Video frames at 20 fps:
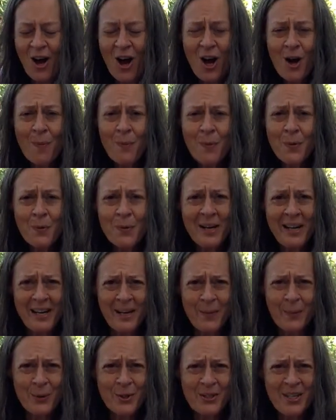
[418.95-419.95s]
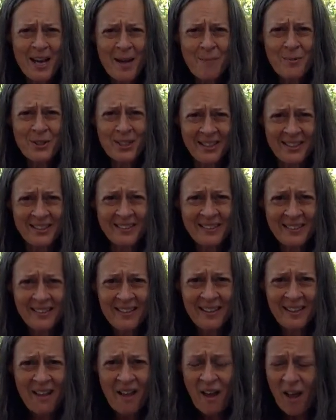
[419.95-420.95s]
operating perception
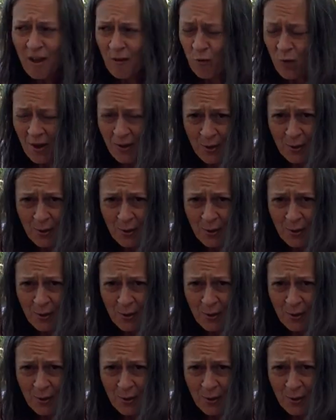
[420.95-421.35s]
of what